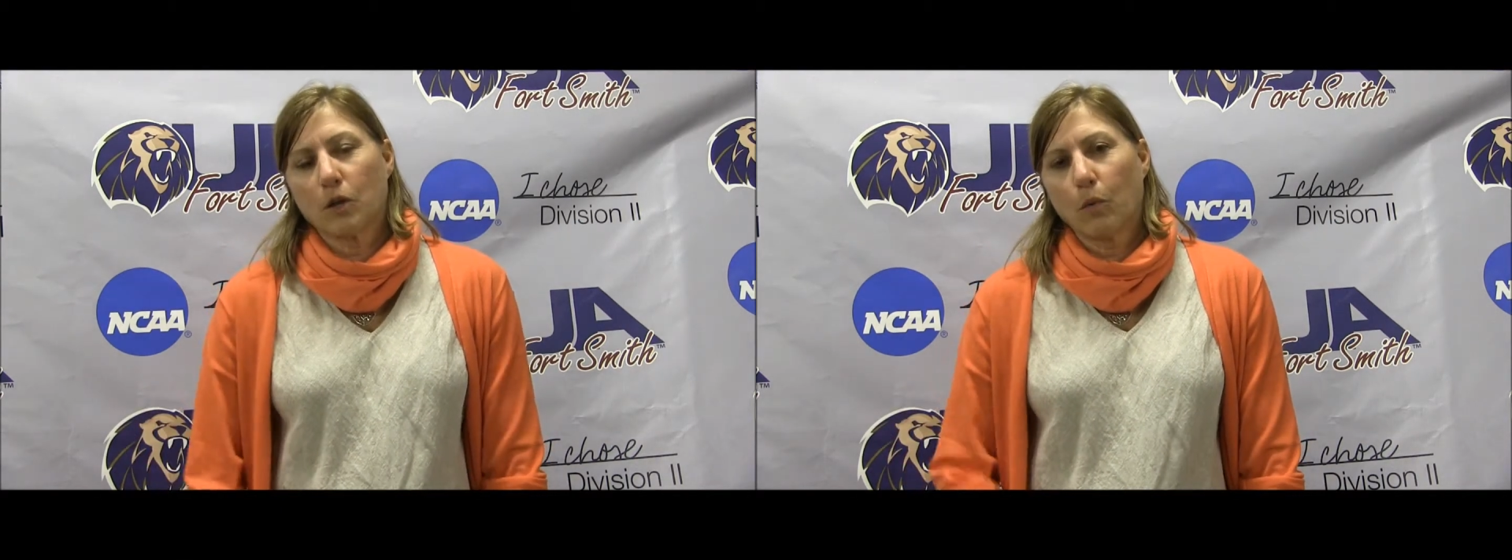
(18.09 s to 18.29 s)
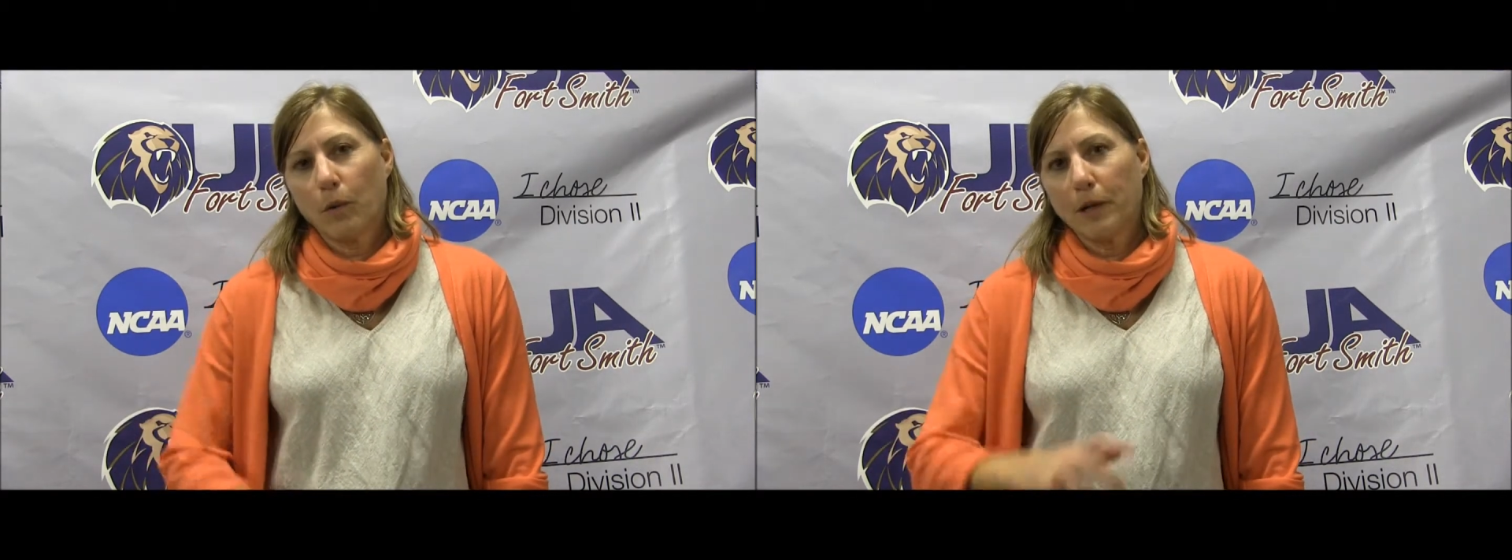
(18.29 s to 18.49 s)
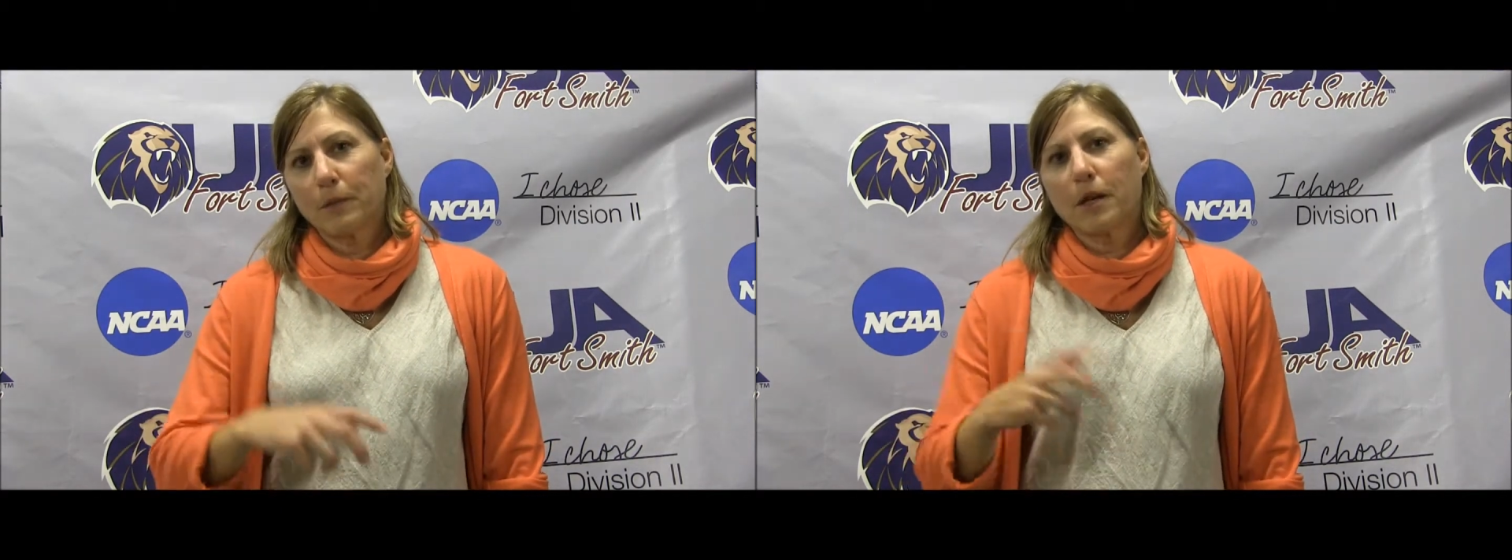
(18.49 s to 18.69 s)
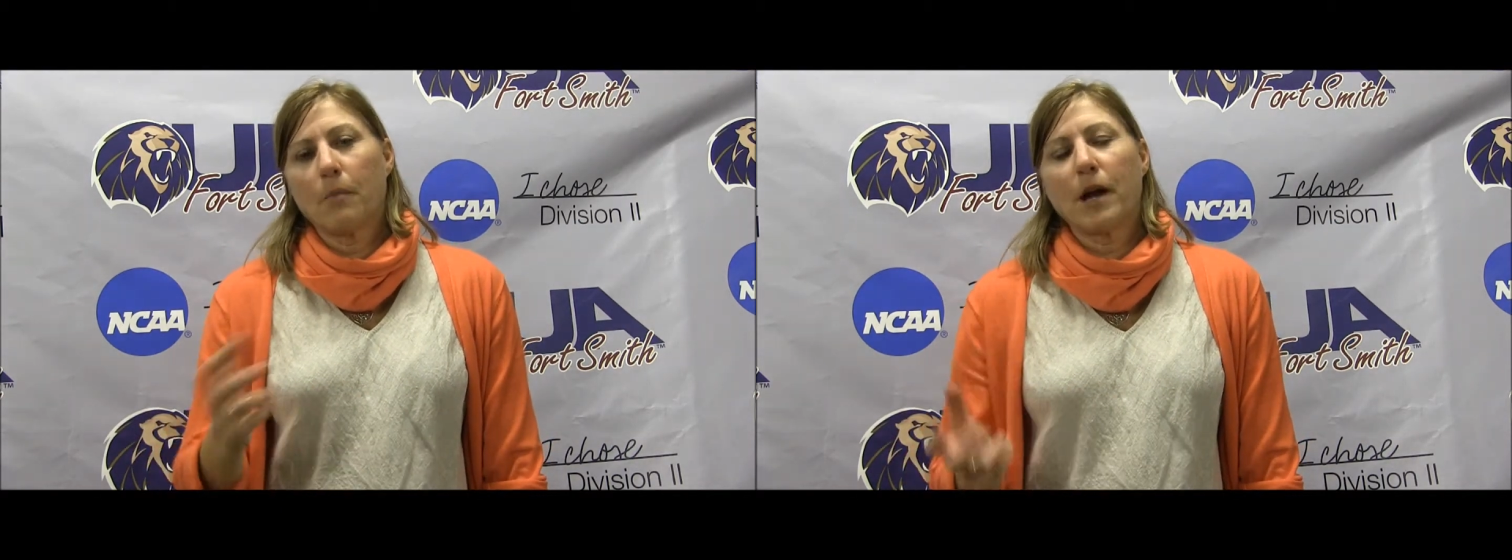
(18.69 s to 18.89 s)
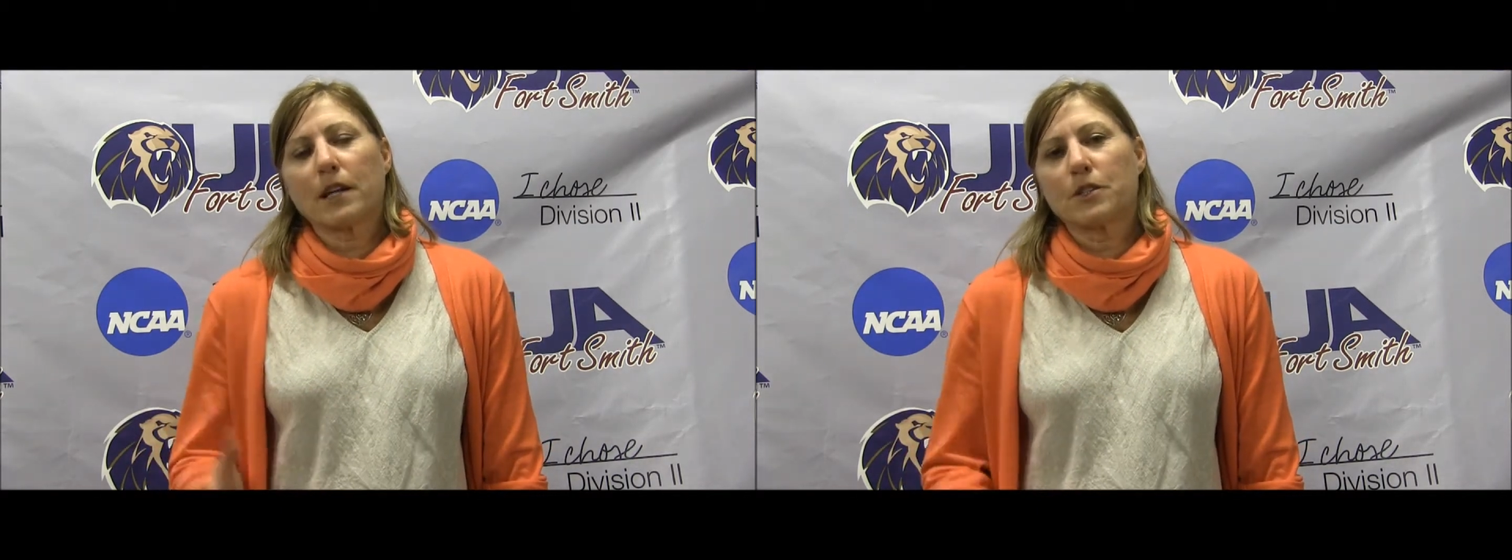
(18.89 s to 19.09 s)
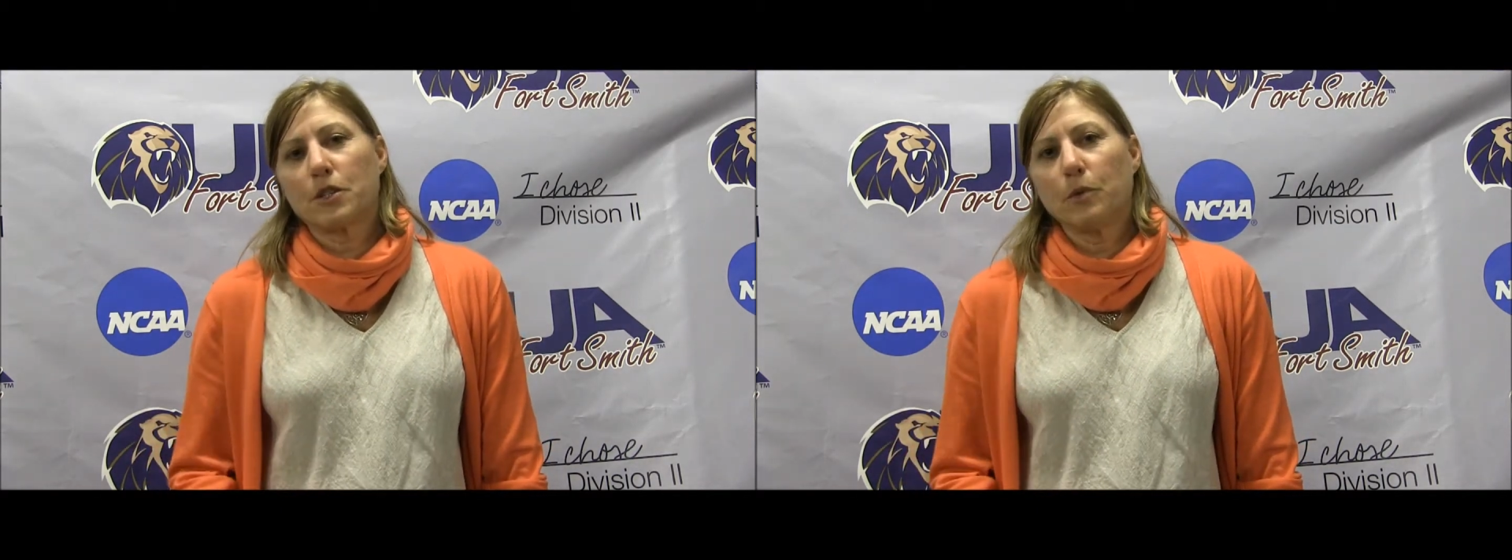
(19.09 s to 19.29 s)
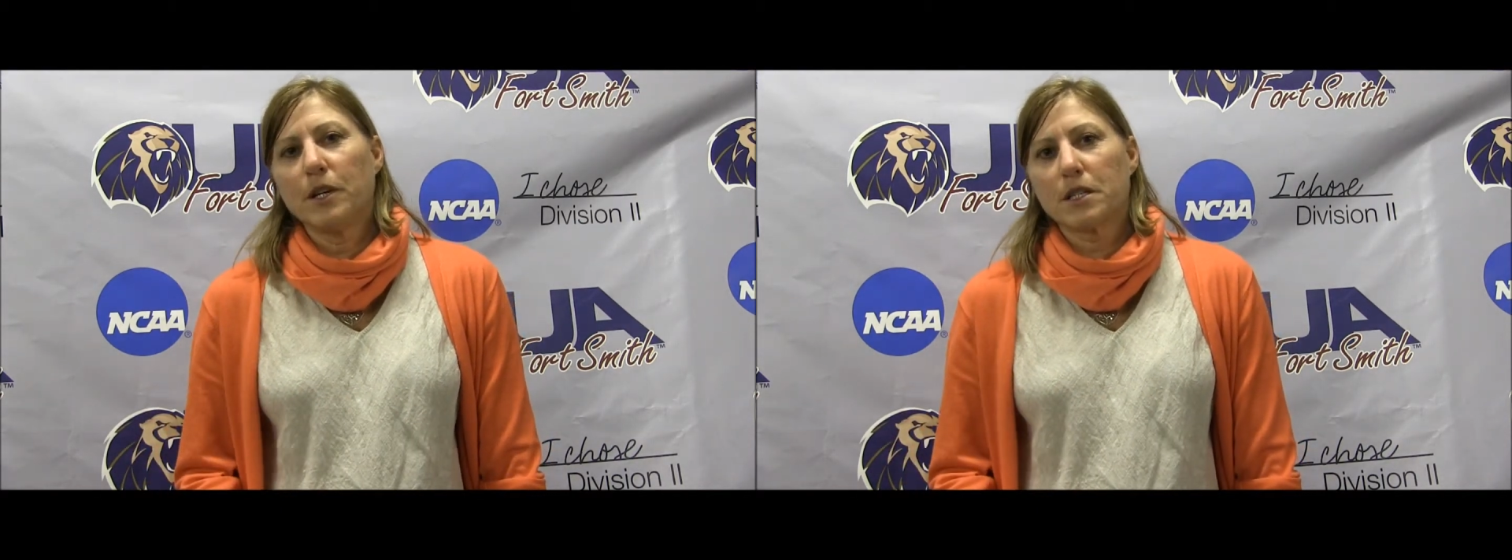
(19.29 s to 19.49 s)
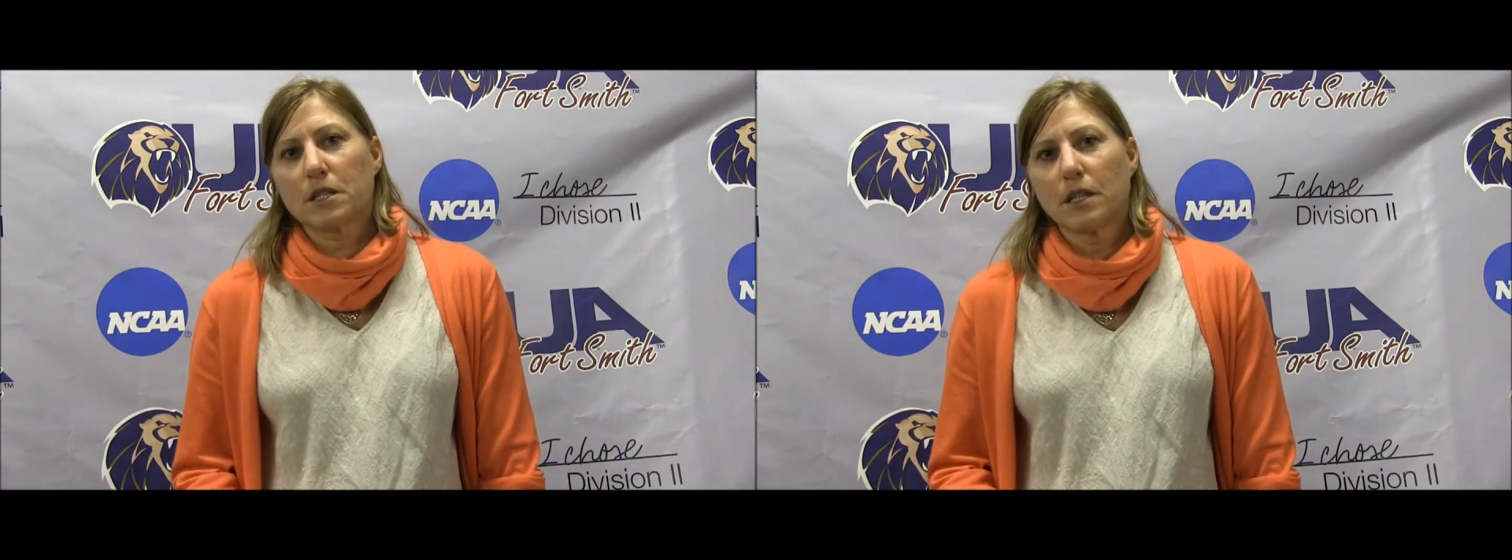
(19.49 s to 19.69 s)
So we'll be able to come back in 2
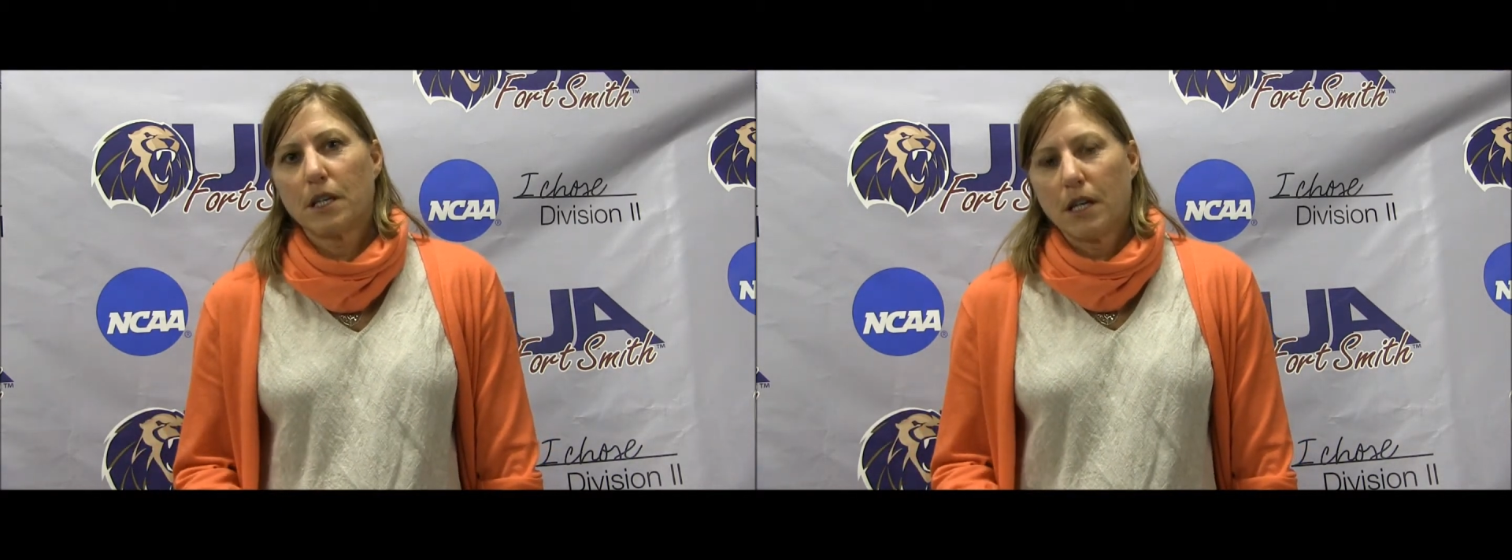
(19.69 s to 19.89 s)
weeks